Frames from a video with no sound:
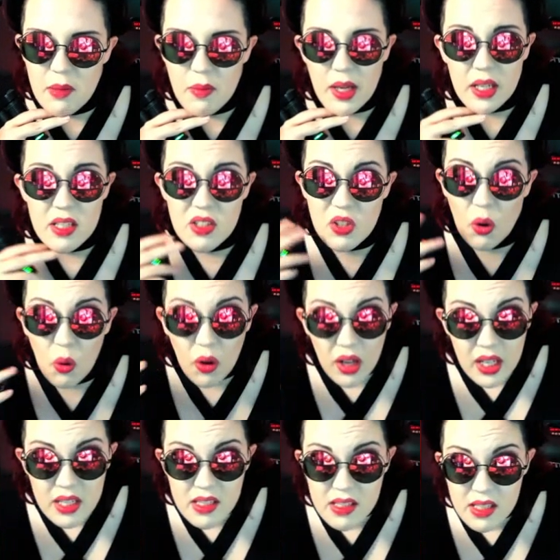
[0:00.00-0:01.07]
He makes
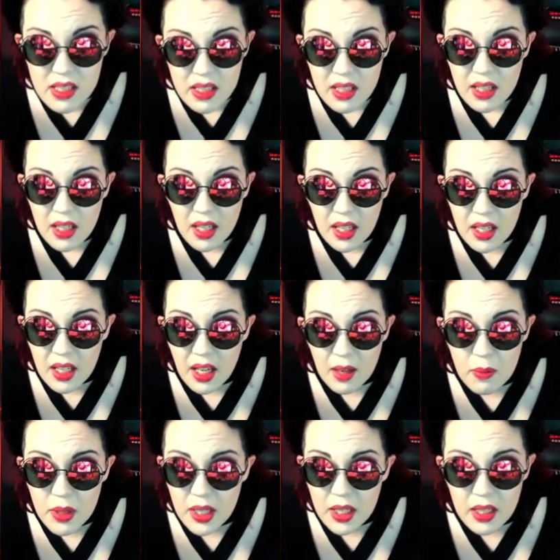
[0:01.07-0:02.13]
toys.
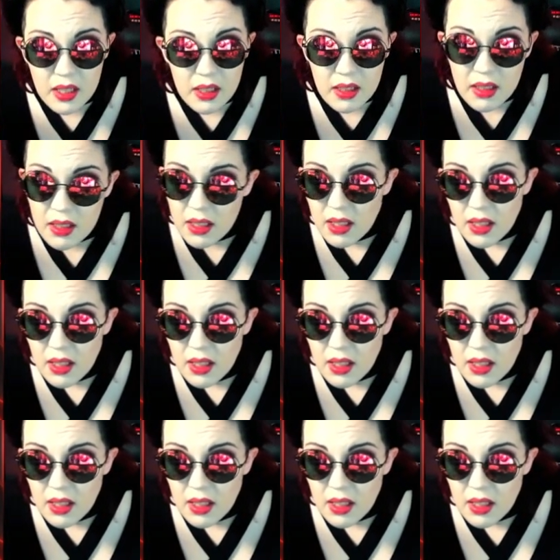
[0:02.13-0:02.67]
Pretty